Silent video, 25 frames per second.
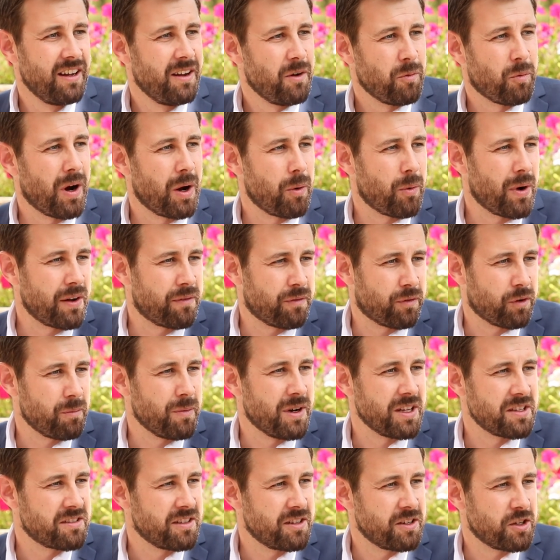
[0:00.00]
Why wait for
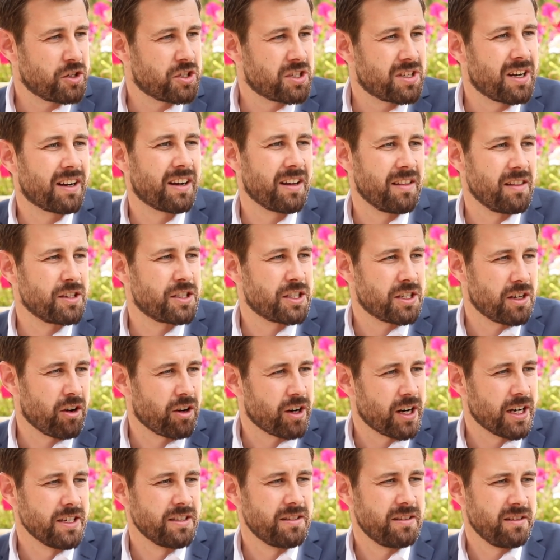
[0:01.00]
months? And you're stuck in the
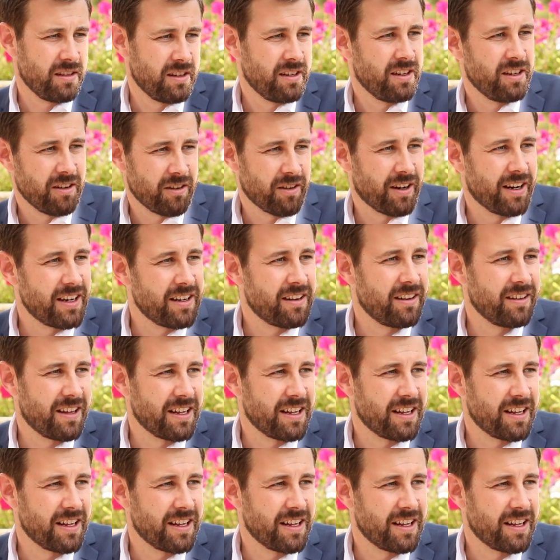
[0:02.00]
stories, right?